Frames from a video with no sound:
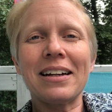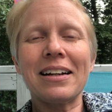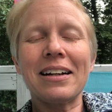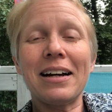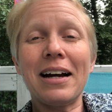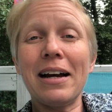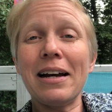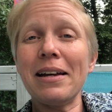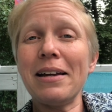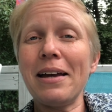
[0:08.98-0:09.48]

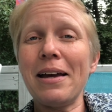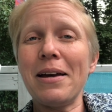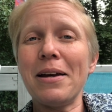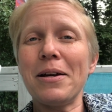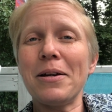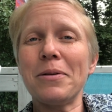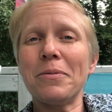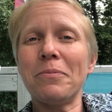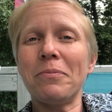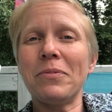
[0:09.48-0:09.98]
I
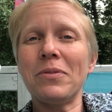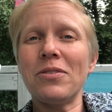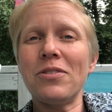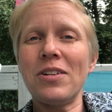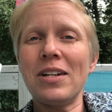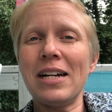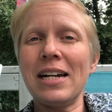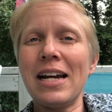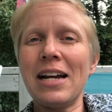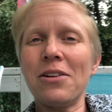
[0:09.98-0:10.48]
am
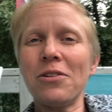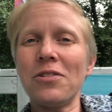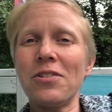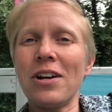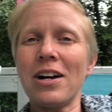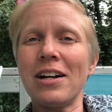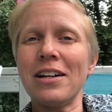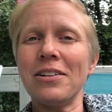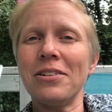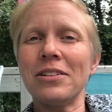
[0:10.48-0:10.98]
sitting
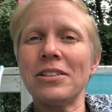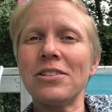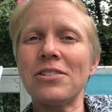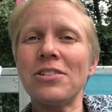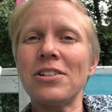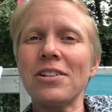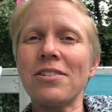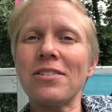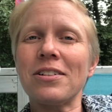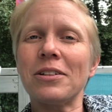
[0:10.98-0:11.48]
outside on
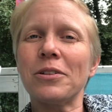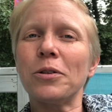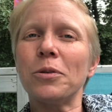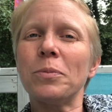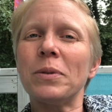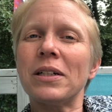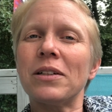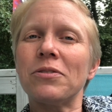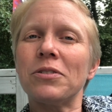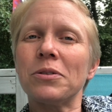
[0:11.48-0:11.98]
just a little
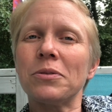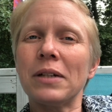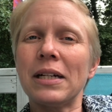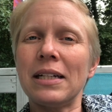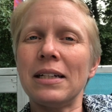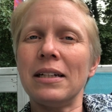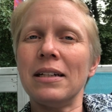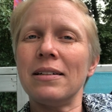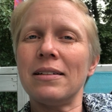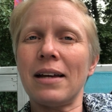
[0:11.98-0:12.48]
bit of a
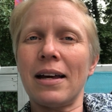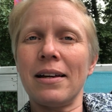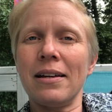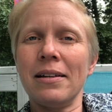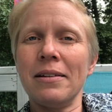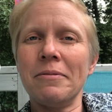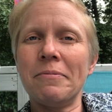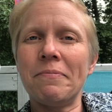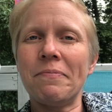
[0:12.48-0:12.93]
rainy day